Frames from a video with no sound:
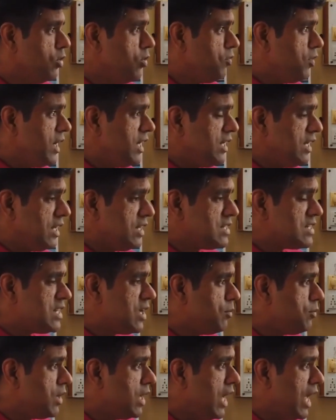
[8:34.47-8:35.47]
You'll find that
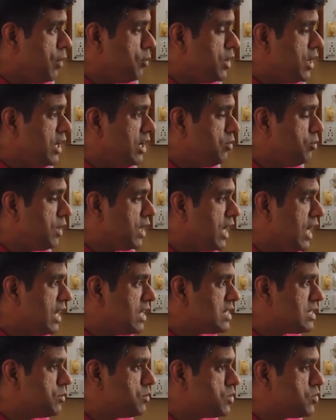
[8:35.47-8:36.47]
some elaborative
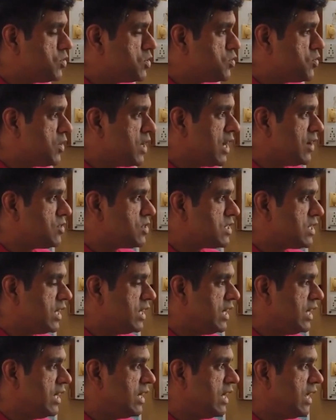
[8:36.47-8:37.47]
mechanisms which we have
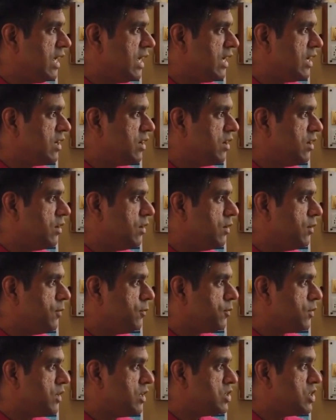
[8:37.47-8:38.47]
studied, like
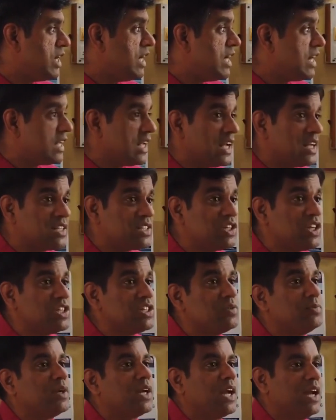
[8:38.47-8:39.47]
the genetic
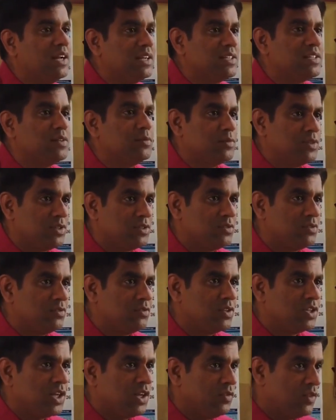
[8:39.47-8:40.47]
exchange mechanisms,
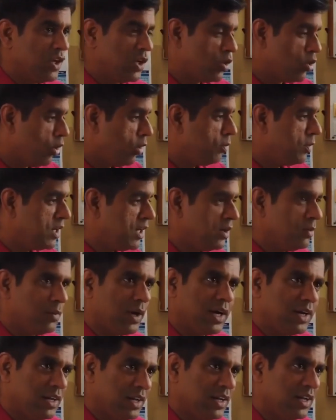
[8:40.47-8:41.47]
which are very common
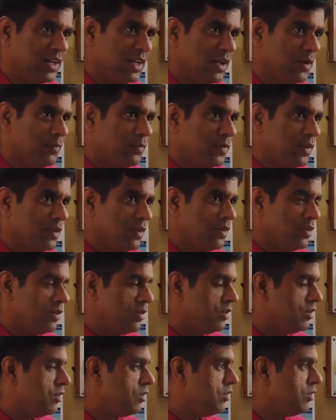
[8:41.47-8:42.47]
in bacteria,
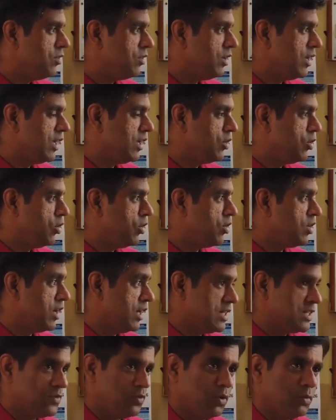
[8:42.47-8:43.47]
like your
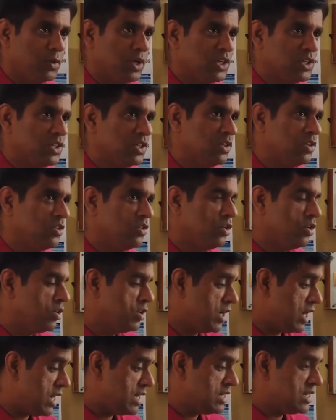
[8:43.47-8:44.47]
transformation,
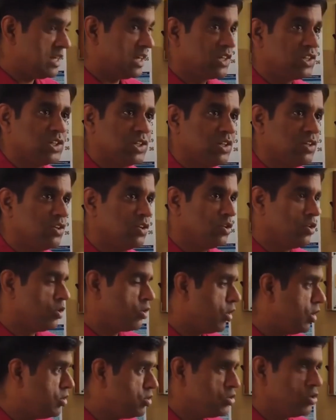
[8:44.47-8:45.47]
your transduction,
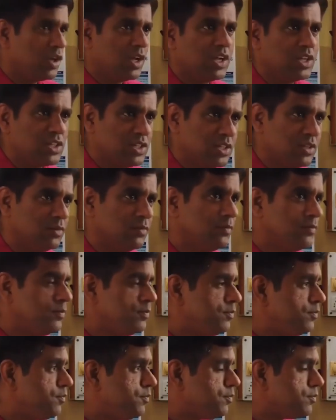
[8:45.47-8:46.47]
your conjugation,
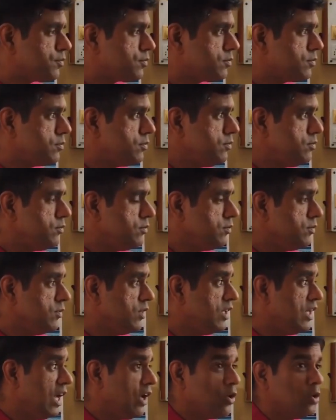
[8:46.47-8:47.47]

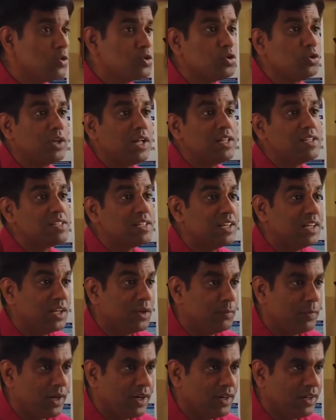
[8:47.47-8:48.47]
they are also
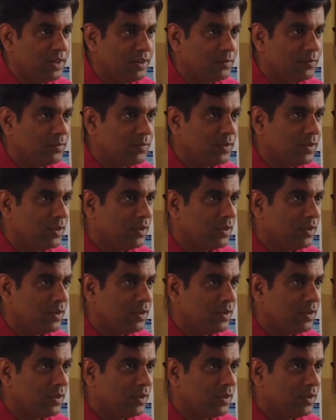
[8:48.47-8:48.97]
density dependent.